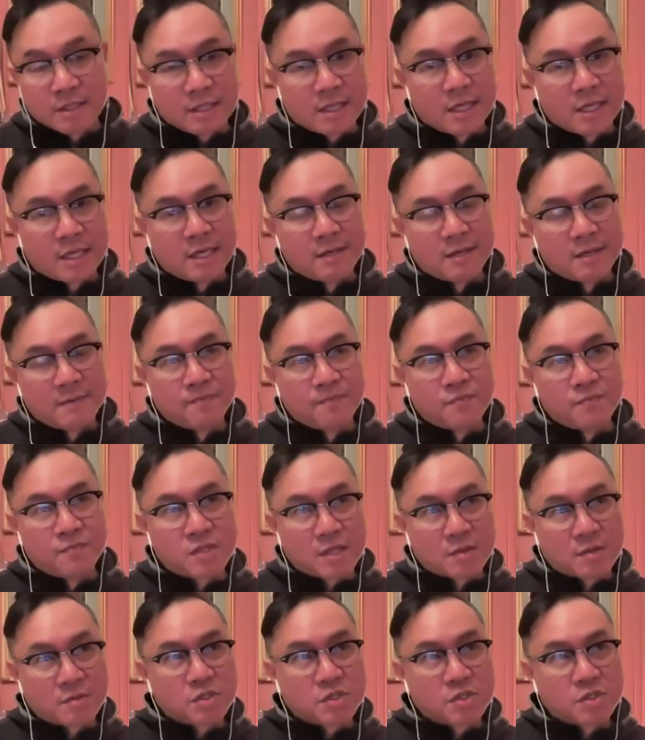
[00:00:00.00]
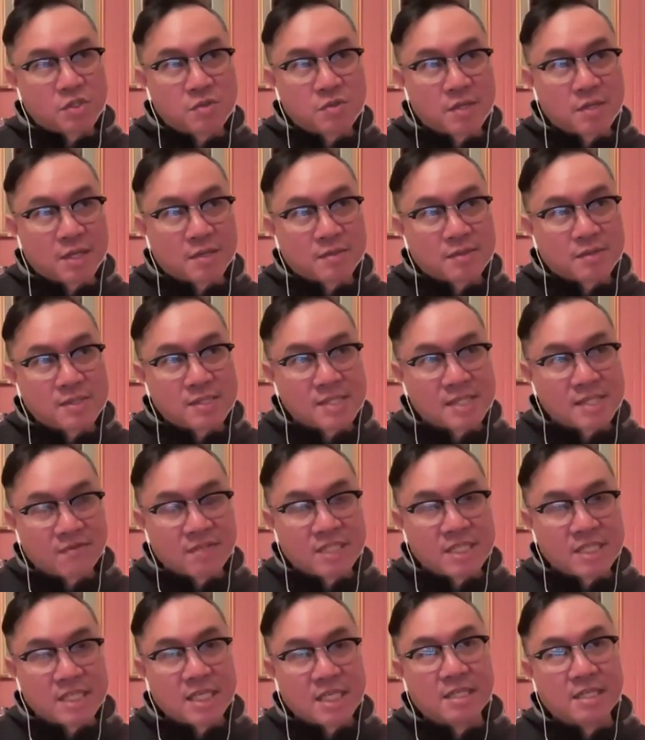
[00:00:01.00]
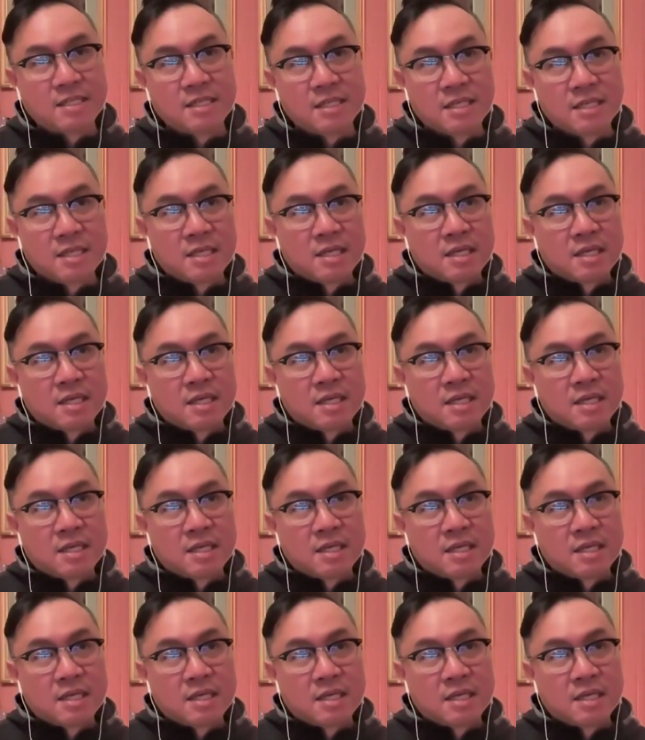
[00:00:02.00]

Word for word: um, so that was 2017